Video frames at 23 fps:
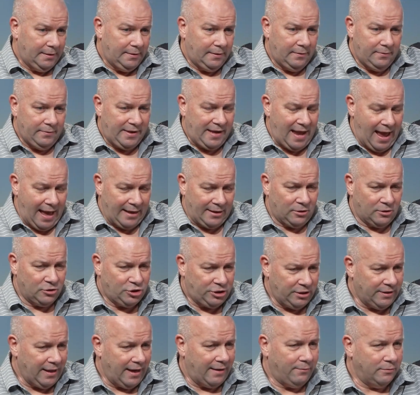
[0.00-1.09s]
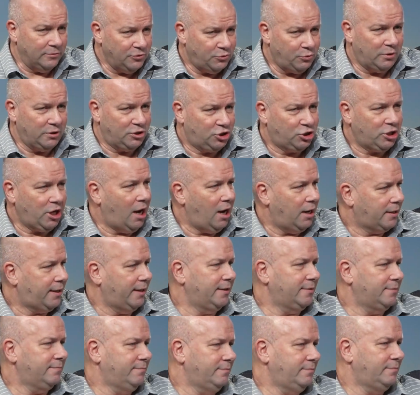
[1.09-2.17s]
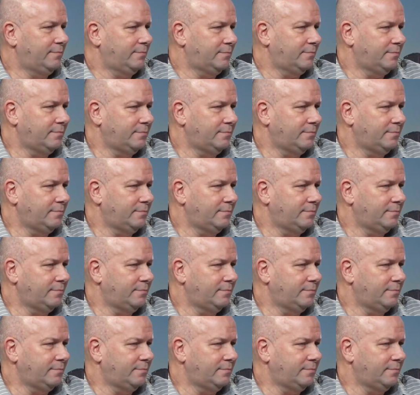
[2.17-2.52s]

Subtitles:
the energy level is what's shocking. I'm